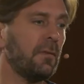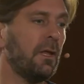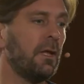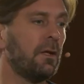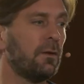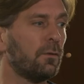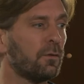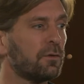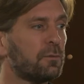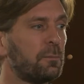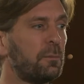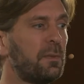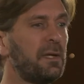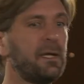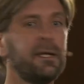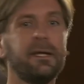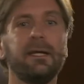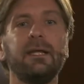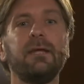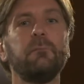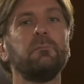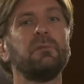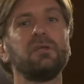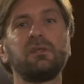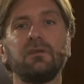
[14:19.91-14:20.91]
not
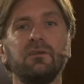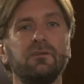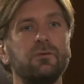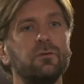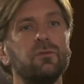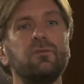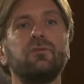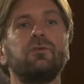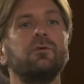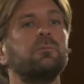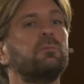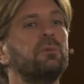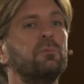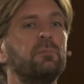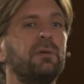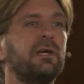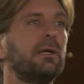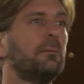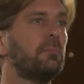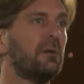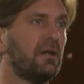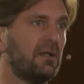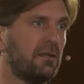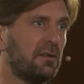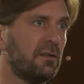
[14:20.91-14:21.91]
being limited to super
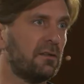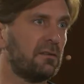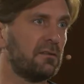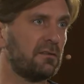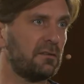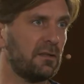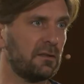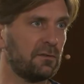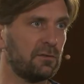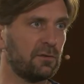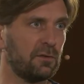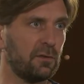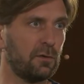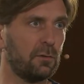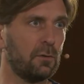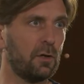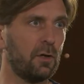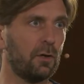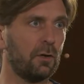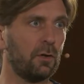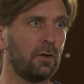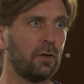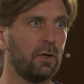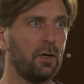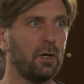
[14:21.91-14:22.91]
big budget and so
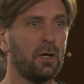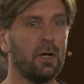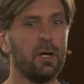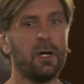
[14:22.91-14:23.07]
on.